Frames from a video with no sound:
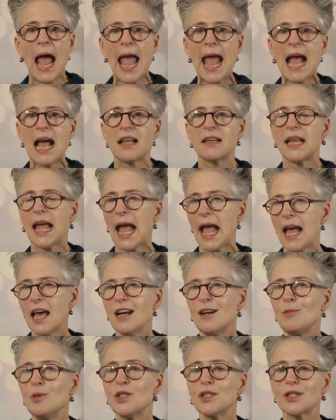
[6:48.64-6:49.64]
And
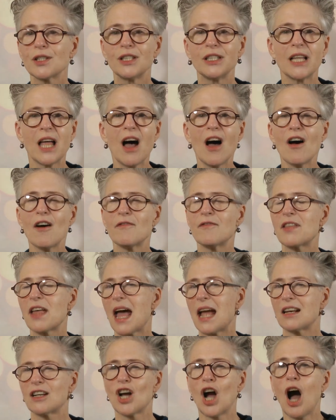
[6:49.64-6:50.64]
animals love
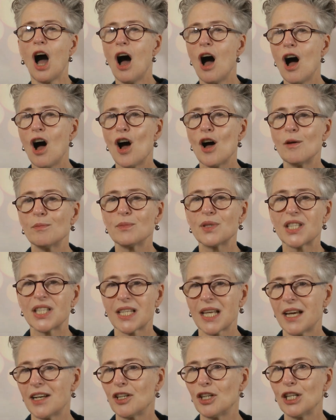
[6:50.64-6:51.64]
that calm,
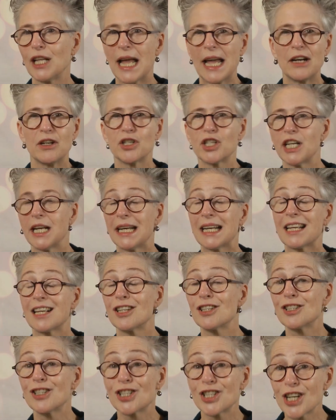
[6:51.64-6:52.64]
subtle, energetic
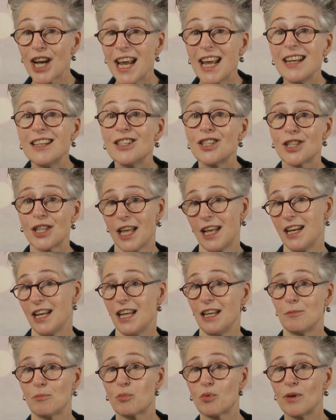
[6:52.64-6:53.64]
exchange that
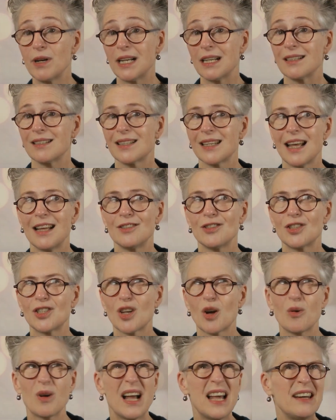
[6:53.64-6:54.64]
it brings. And
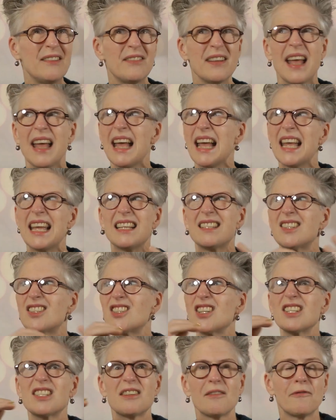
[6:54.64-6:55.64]
so it's
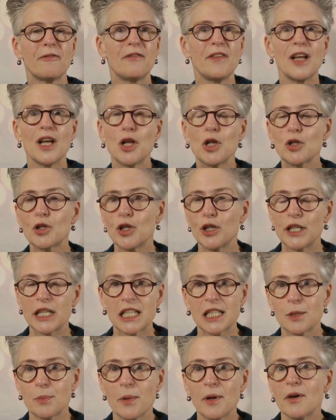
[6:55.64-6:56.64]
just a feel-good
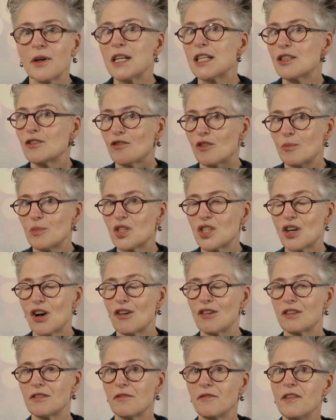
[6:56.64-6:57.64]
experience from
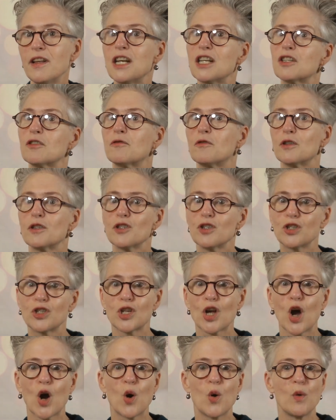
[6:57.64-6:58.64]
start to finish for
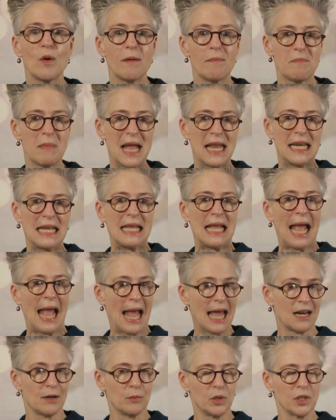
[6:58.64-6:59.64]
so many
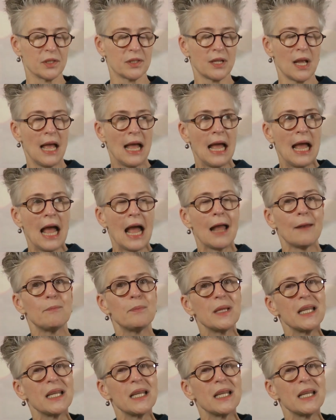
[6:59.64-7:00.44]
animals. And